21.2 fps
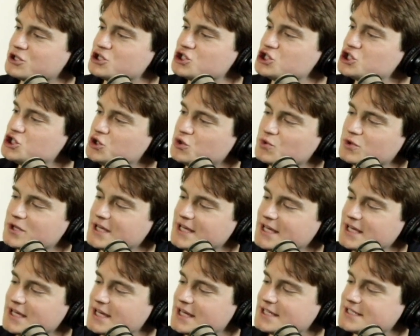then
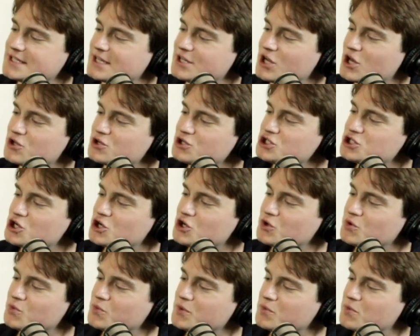Shuli is another
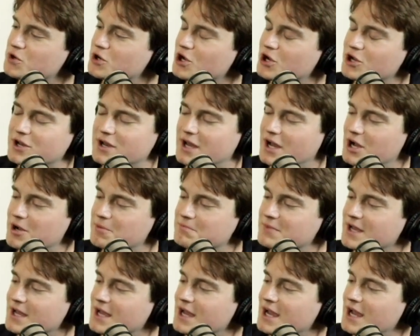show we work
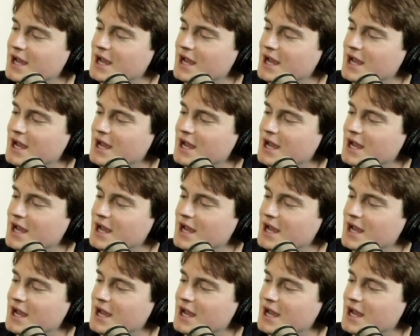on.